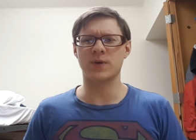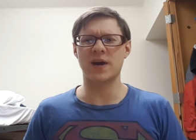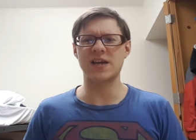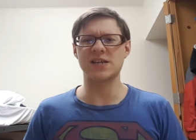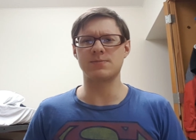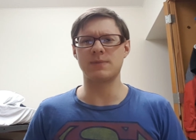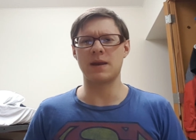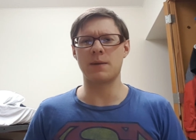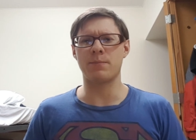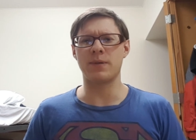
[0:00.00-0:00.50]

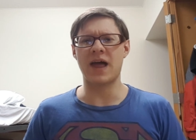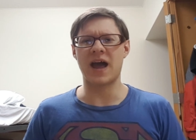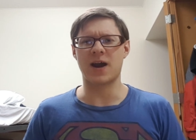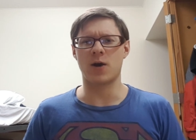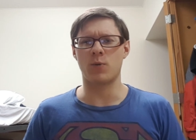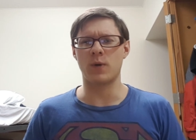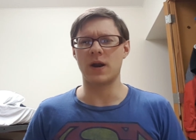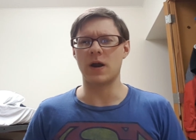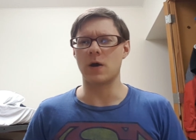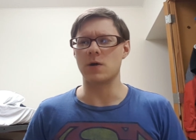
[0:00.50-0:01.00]
brings me to
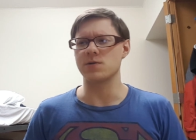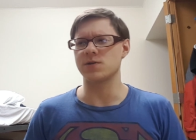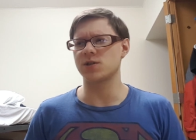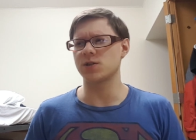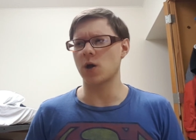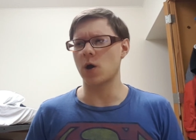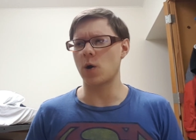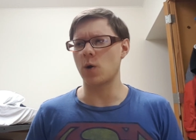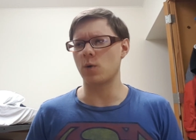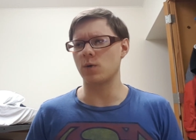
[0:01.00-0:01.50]
black widow
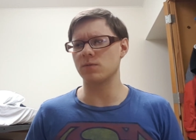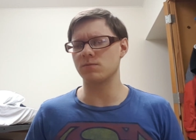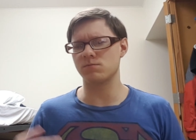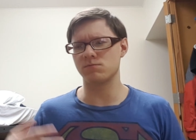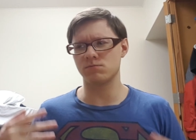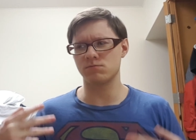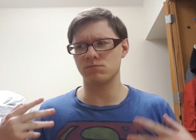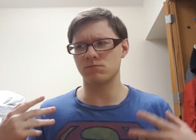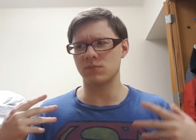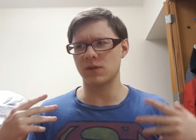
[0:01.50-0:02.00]
so
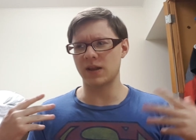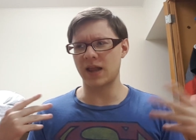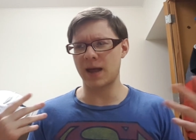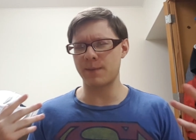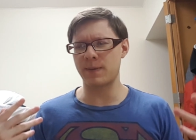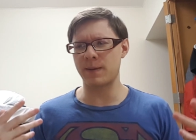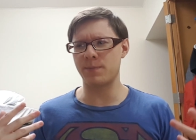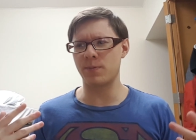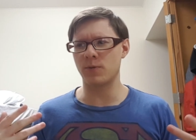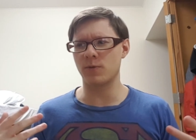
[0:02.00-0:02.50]
a lot
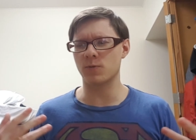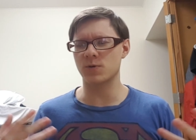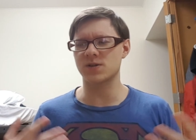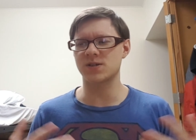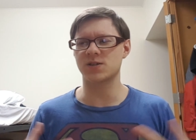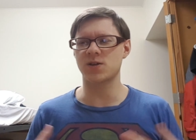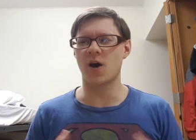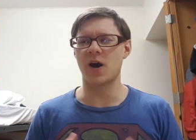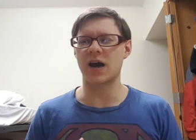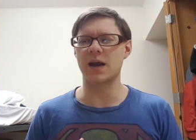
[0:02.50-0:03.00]
of people were
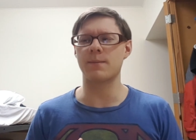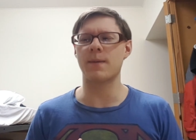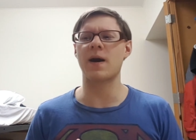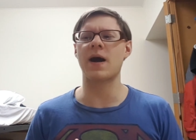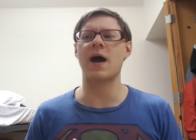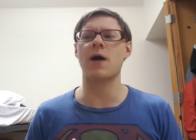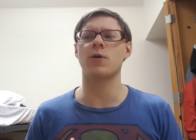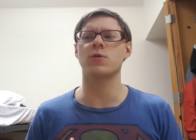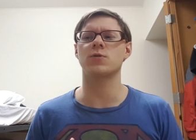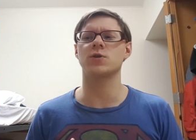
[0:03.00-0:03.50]
talking
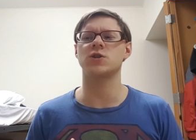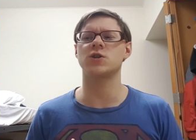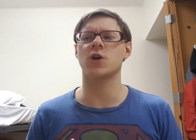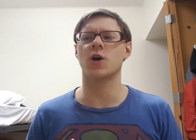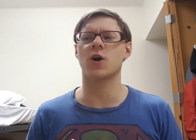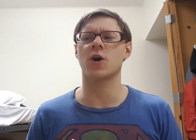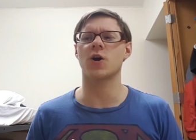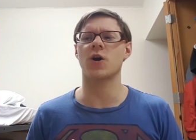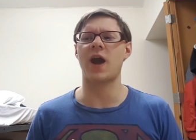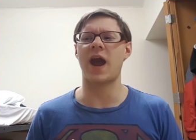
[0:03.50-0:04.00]
about how
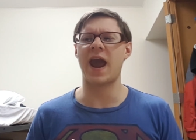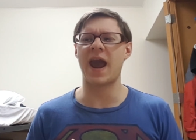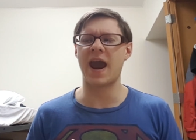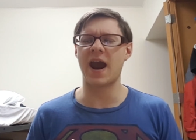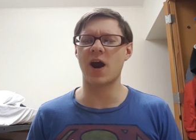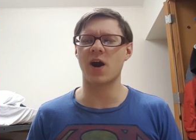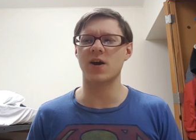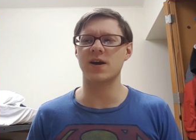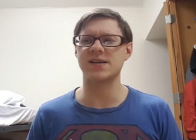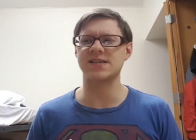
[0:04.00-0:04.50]
her
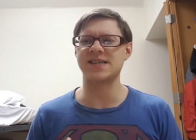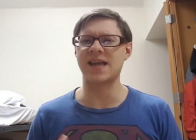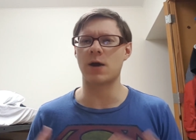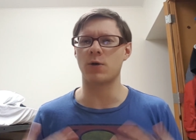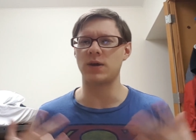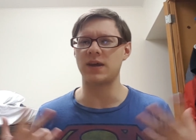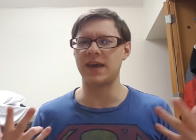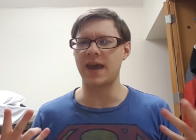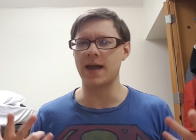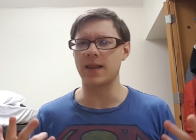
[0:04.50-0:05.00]
hair is now
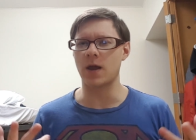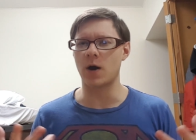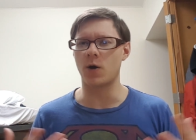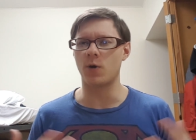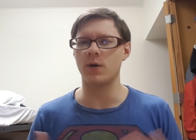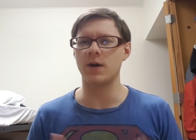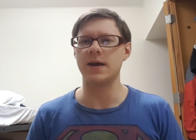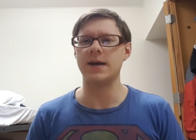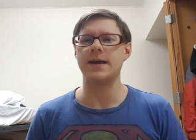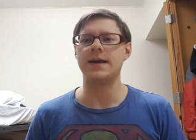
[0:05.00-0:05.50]

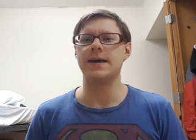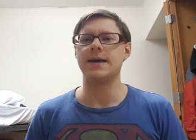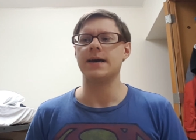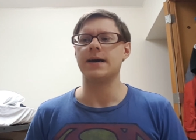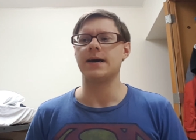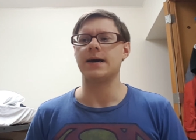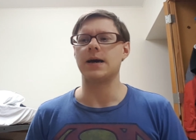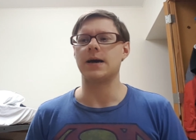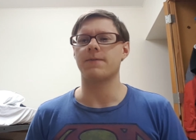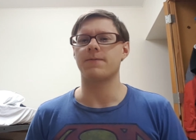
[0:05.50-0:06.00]
yellow
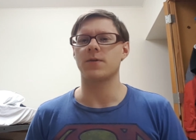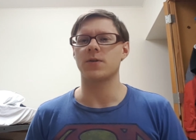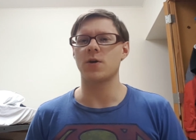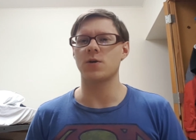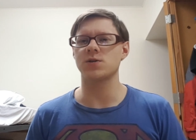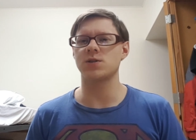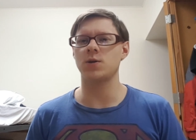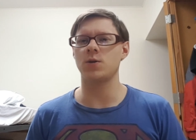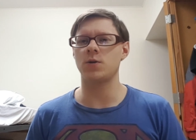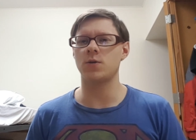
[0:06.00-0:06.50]
uh, for
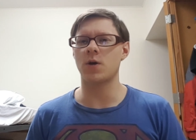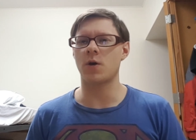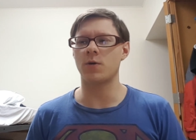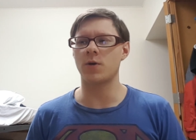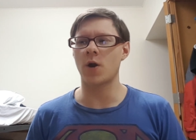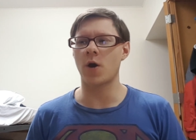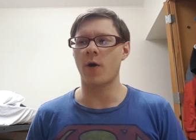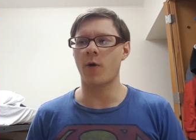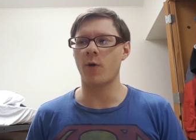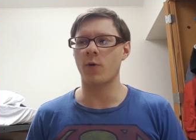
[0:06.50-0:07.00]
those of you who
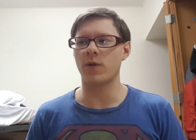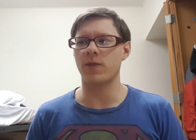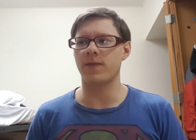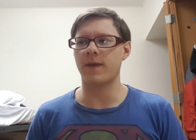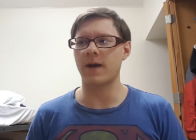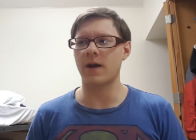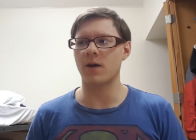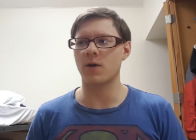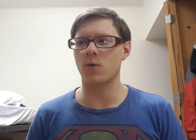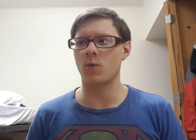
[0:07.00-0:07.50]
don't know
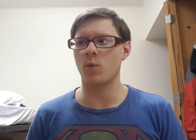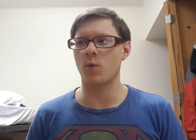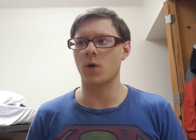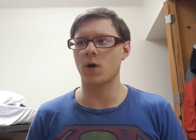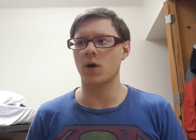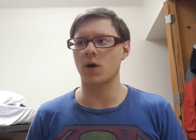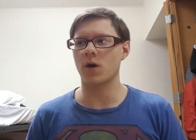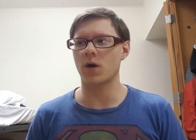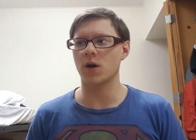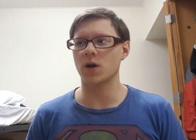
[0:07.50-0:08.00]
there
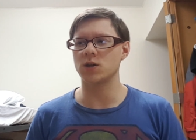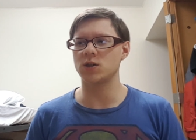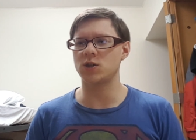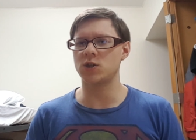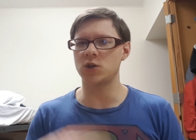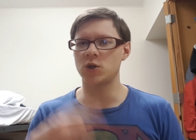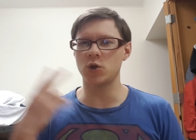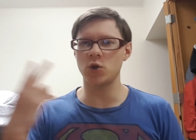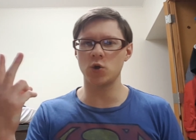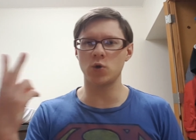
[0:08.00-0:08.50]
were
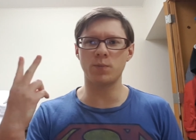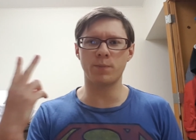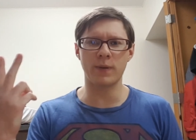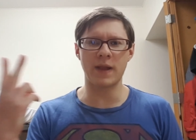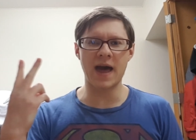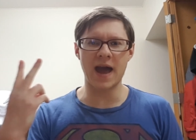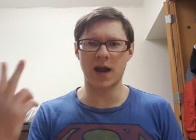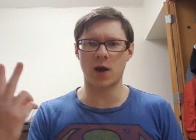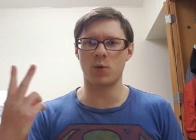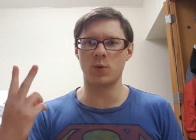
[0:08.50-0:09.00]
two
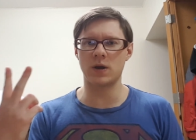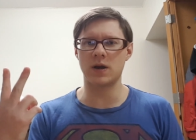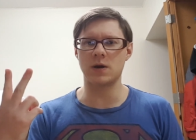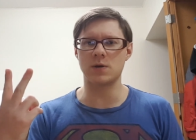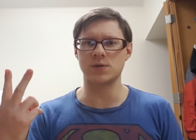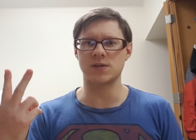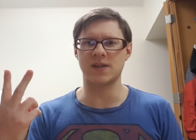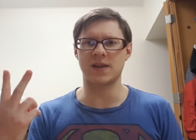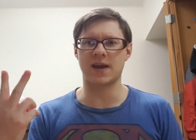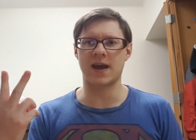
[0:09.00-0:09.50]
black
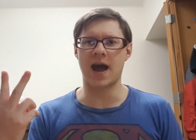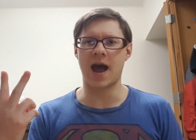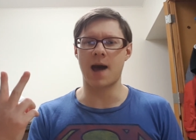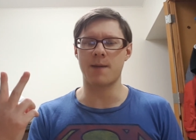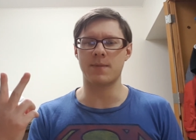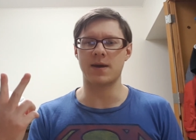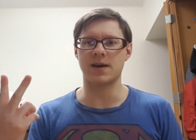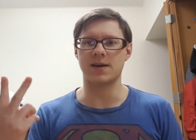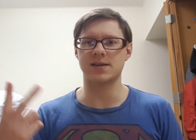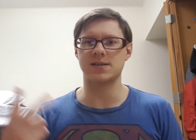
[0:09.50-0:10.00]
widows in the
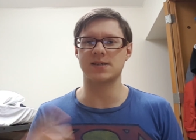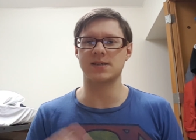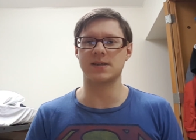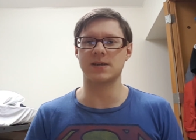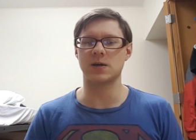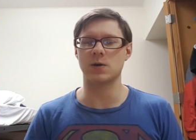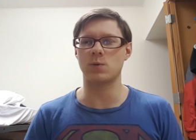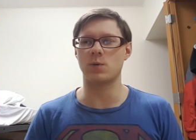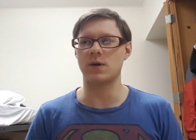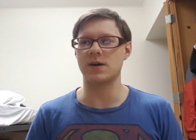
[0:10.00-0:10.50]
comics
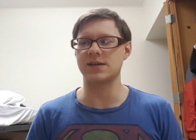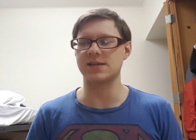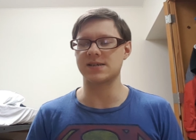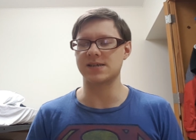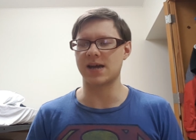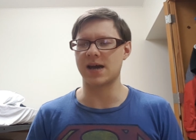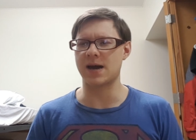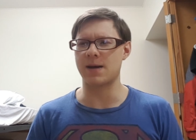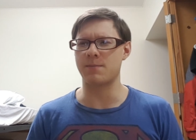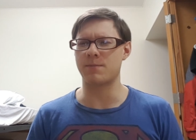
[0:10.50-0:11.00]
there
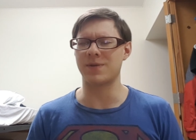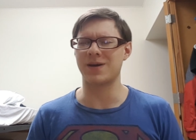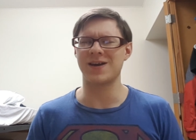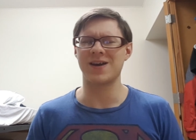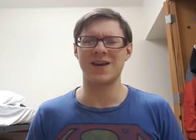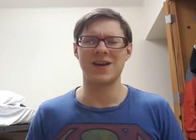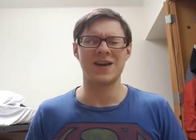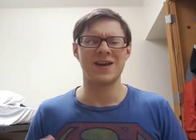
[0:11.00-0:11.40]
was um